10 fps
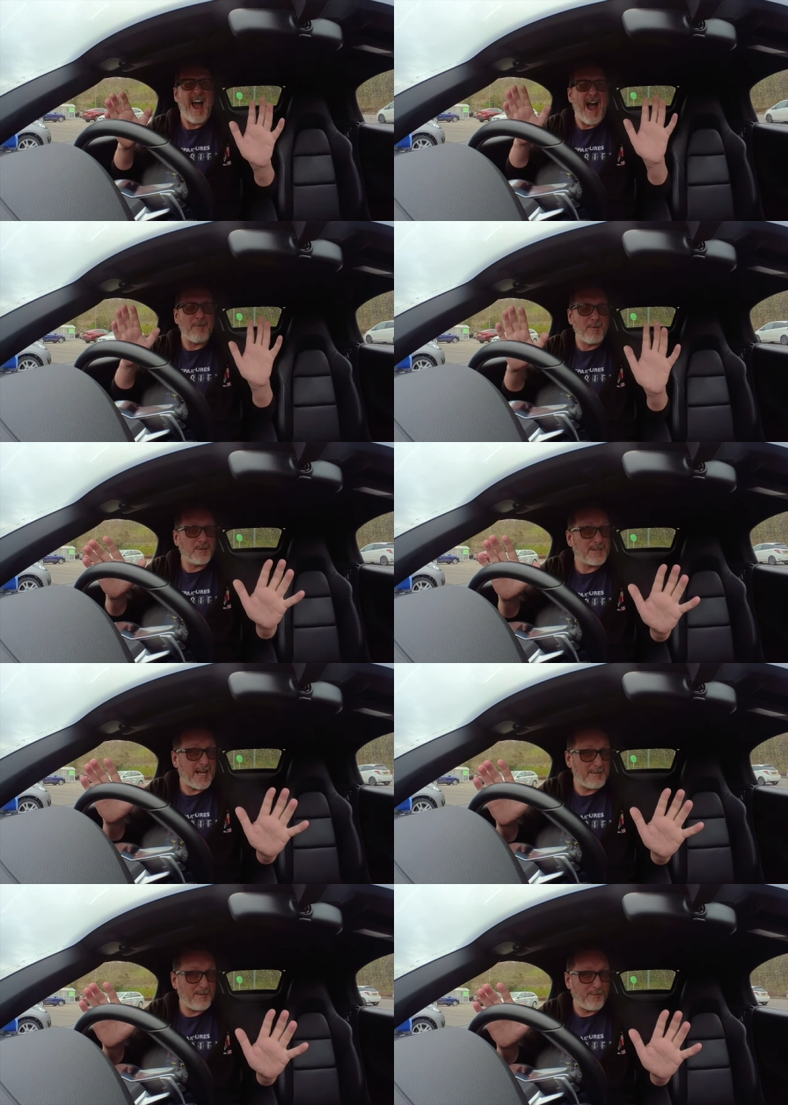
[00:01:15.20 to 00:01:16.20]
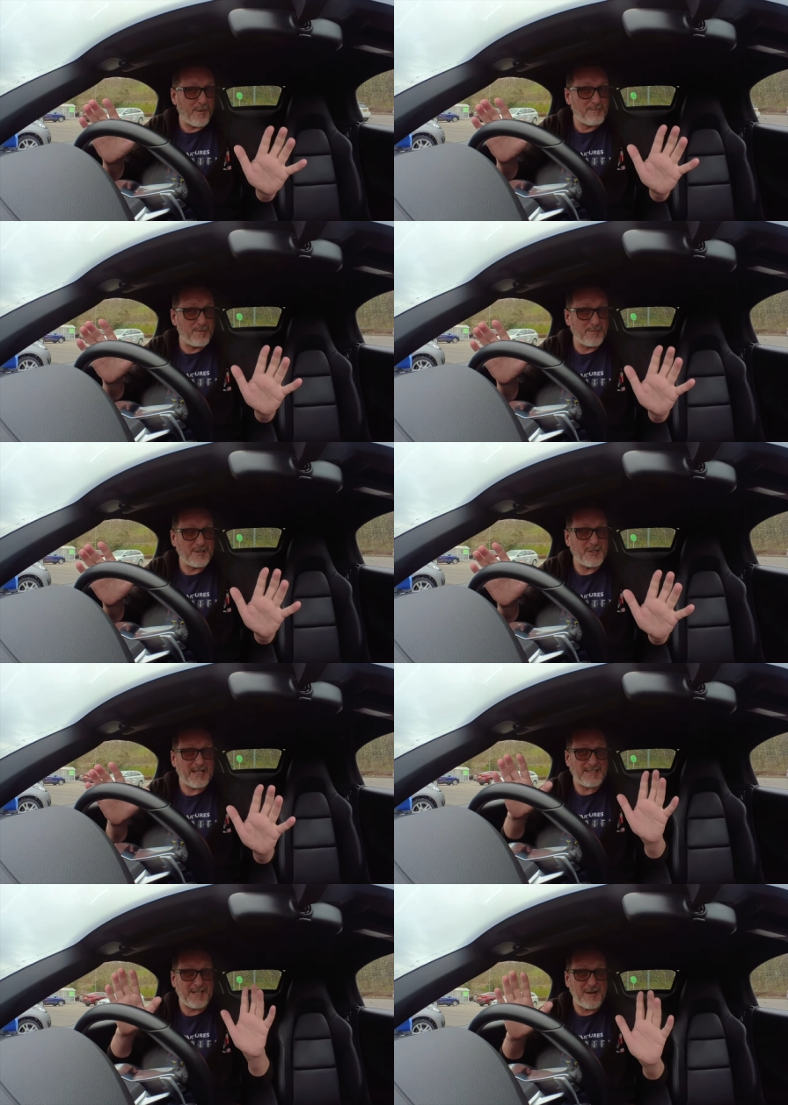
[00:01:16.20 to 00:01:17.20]
I will tell her before I publish
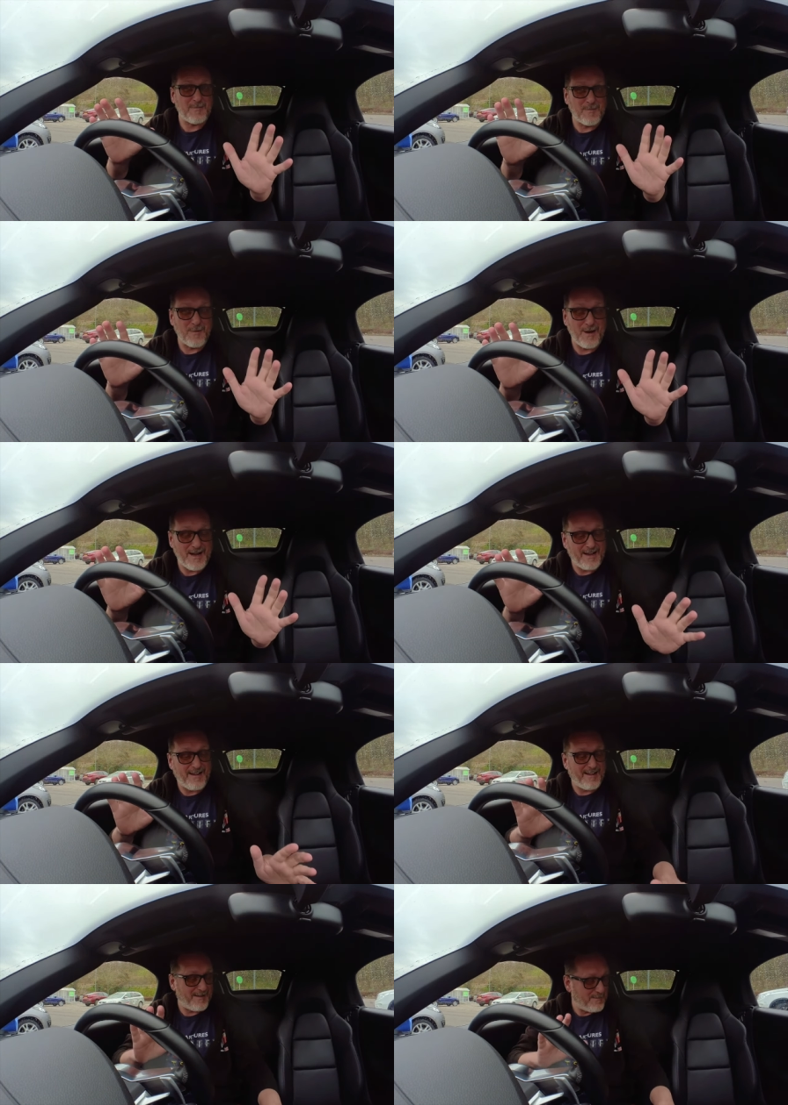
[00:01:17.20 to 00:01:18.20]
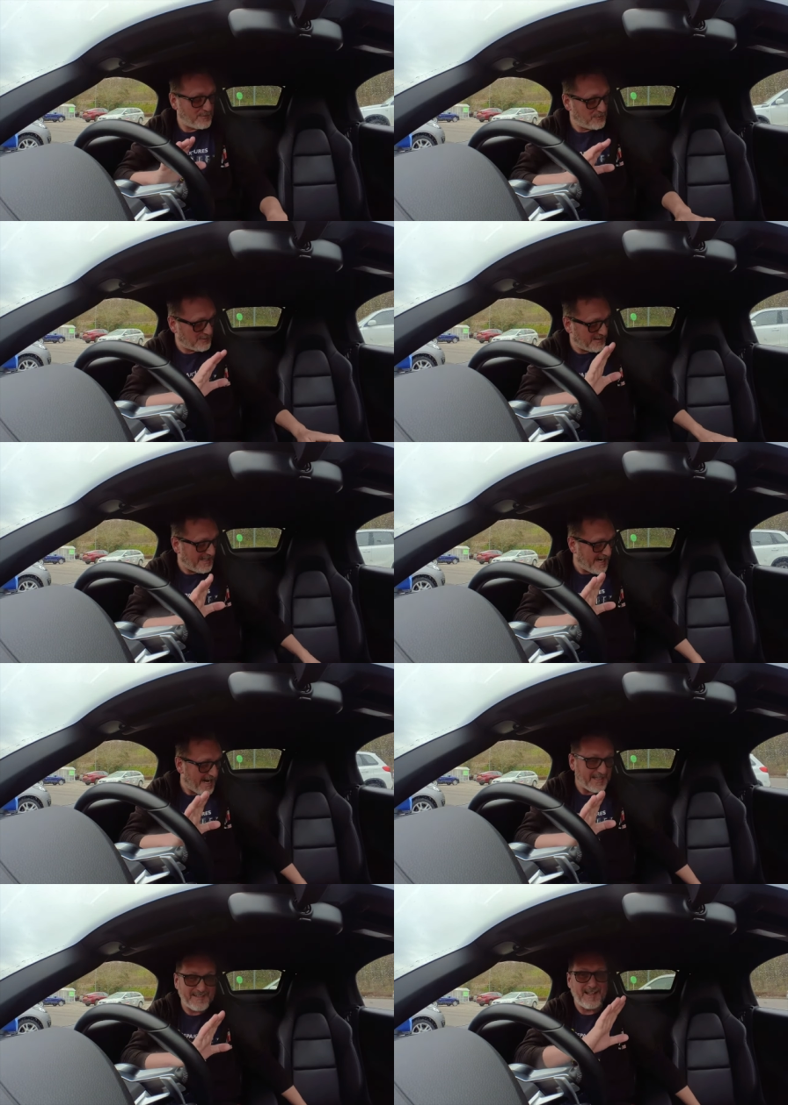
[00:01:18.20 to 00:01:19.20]
it, don't worry, um, just in
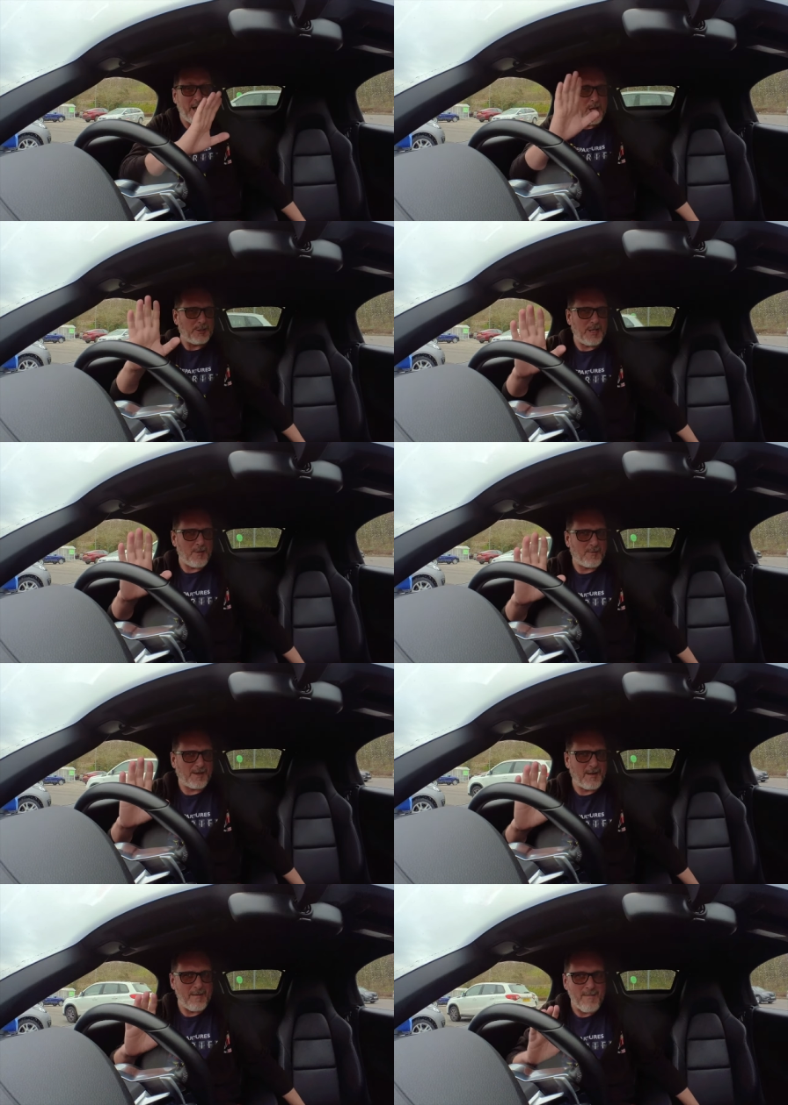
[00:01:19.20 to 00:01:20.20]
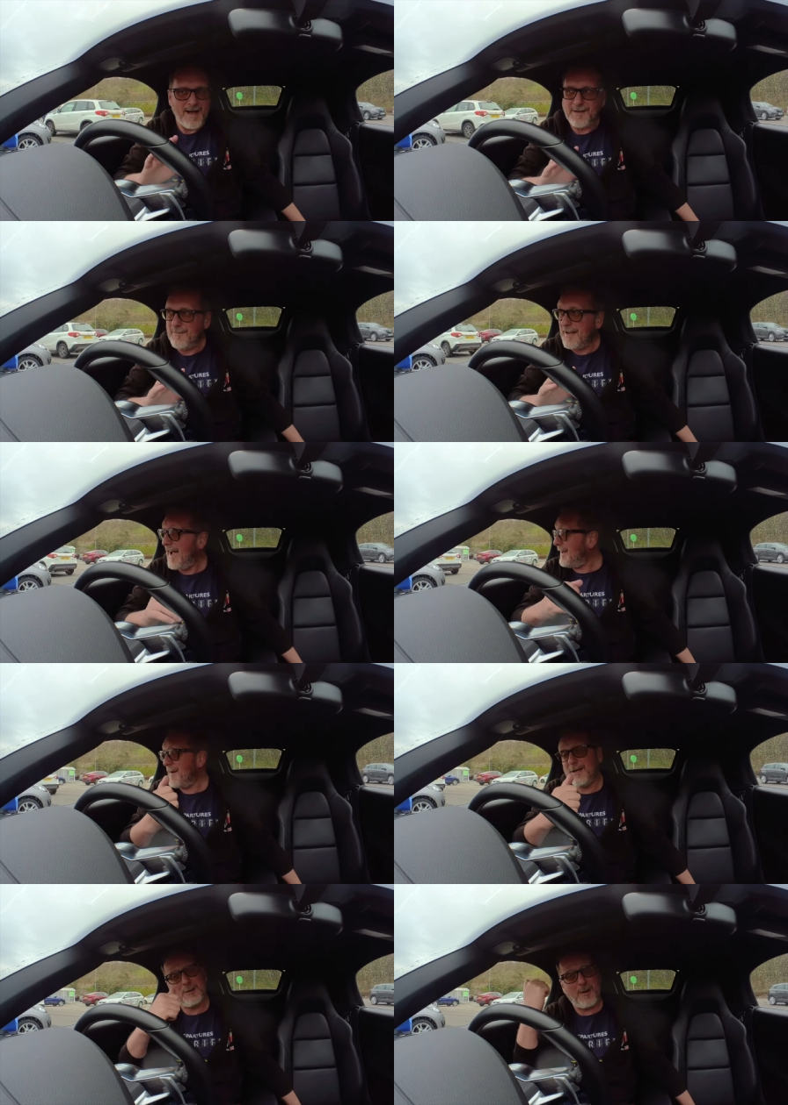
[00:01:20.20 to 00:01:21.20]
case. Don't want to go in mad at me.
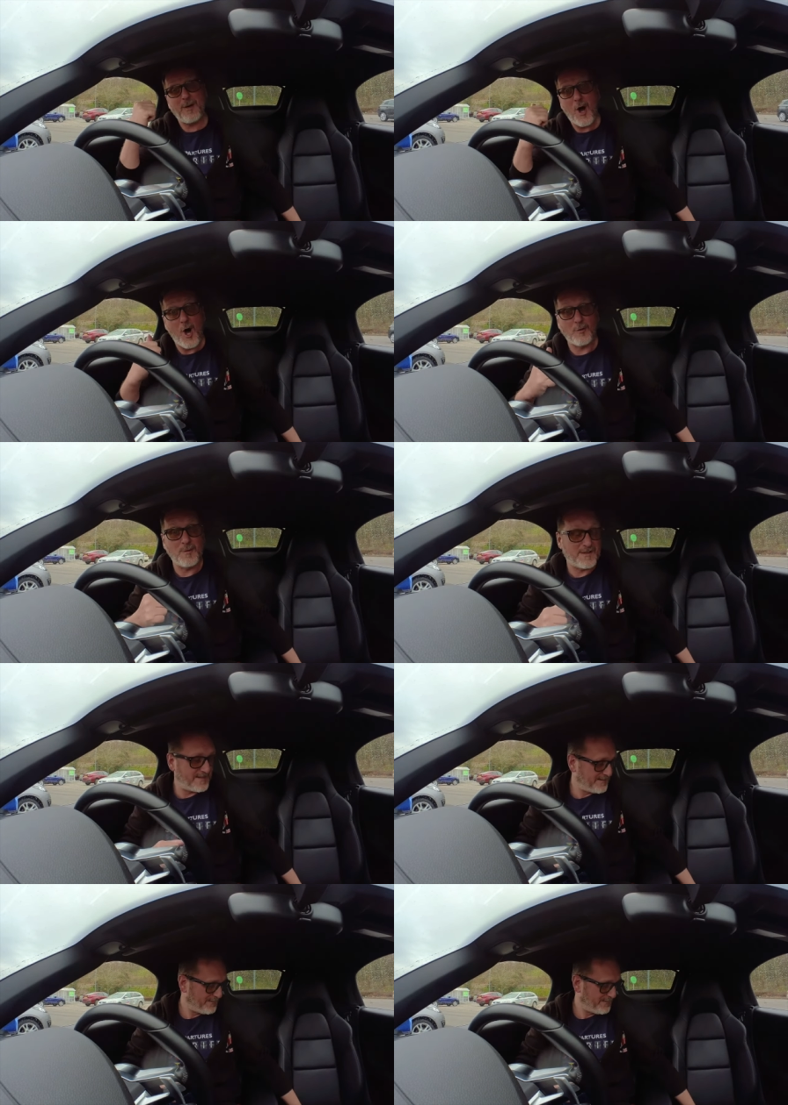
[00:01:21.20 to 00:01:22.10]
Anyway, come on, onwards.